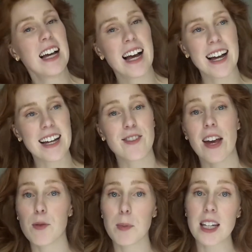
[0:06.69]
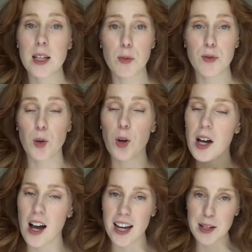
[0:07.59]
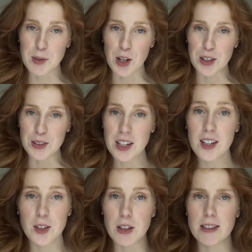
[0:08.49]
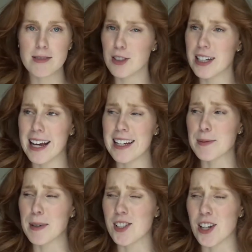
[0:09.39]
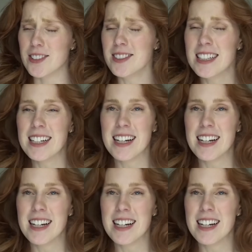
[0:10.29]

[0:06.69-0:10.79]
Uh, if you haven't been here before, I am Lauren. Lauren Renee is my channel.